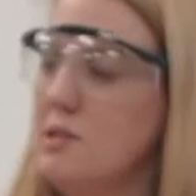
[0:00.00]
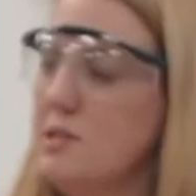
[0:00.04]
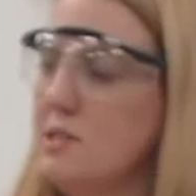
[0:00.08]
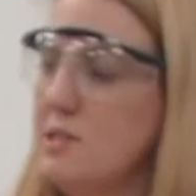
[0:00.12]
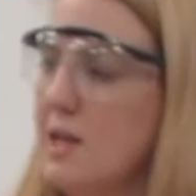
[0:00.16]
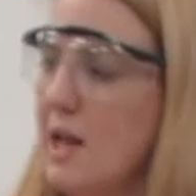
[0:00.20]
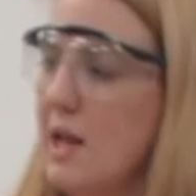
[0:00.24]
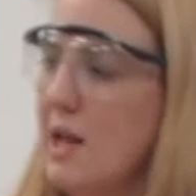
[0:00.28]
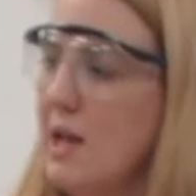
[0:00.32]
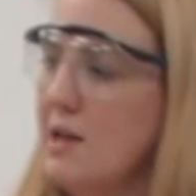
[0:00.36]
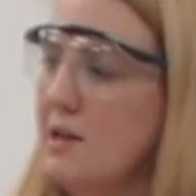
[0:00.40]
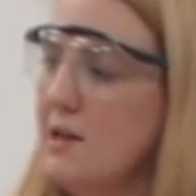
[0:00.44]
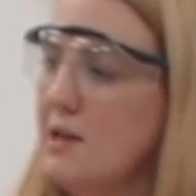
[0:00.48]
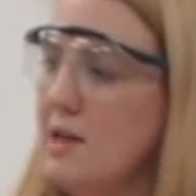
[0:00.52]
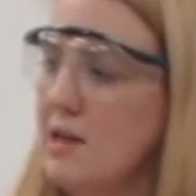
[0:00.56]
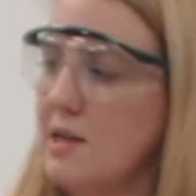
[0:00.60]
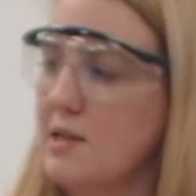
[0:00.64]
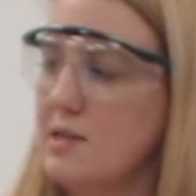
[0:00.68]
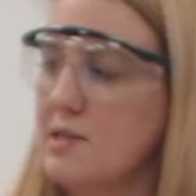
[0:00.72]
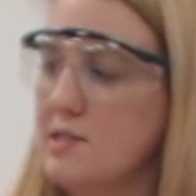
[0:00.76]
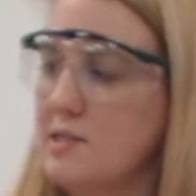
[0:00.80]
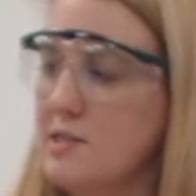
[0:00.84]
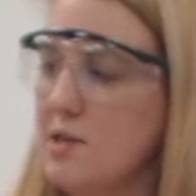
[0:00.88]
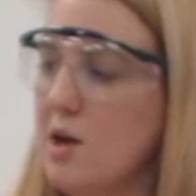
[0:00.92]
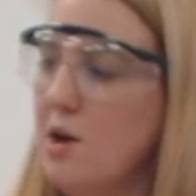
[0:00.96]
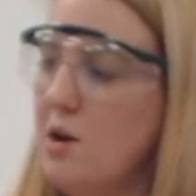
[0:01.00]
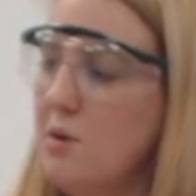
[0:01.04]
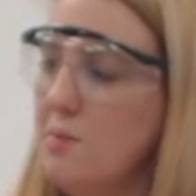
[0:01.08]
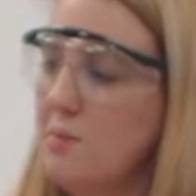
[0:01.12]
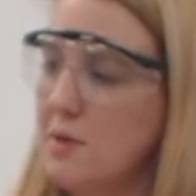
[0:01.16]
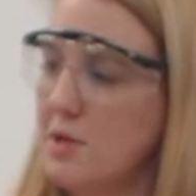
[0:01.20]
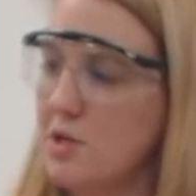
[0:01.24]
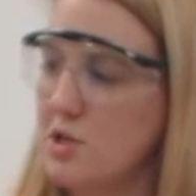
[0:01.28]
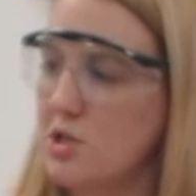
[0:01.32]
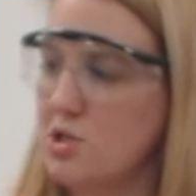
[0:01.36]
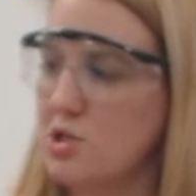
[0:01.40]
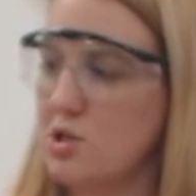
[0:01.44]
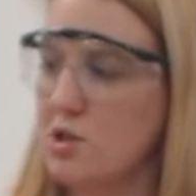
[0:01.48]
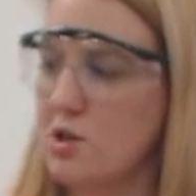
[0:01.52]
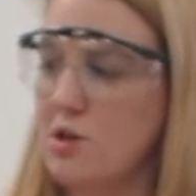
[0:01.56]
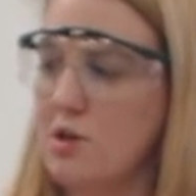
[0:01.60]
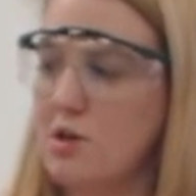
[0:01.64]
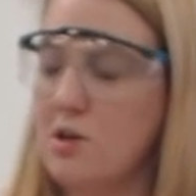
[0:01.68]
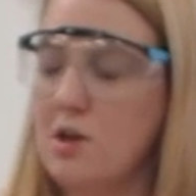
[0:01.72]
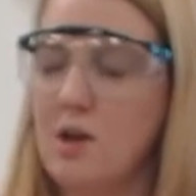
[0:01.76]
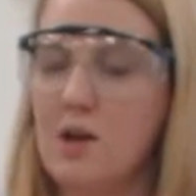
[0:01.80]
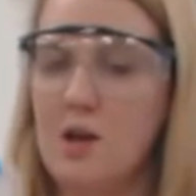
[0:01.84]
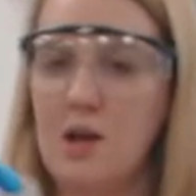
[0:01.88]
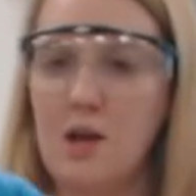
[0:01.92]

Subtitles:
sand and salt mixture,